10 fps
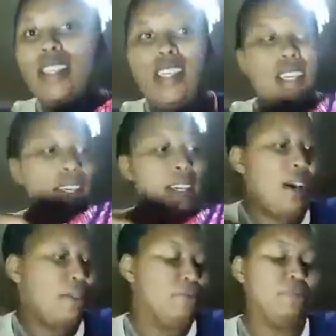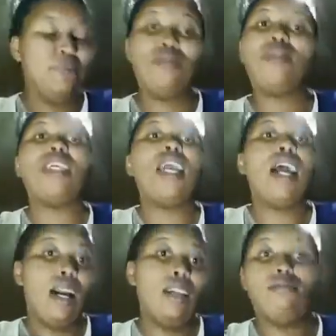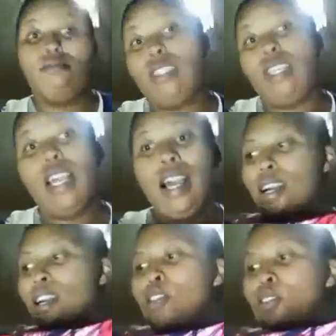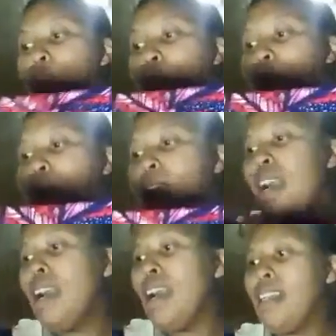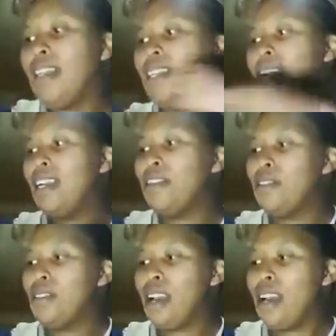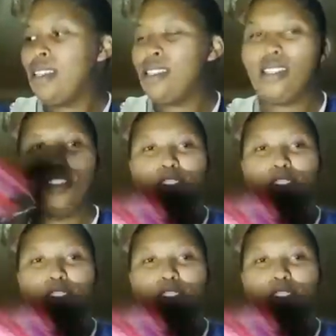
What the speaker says: yeah, yeah, yeah. So I think I stitched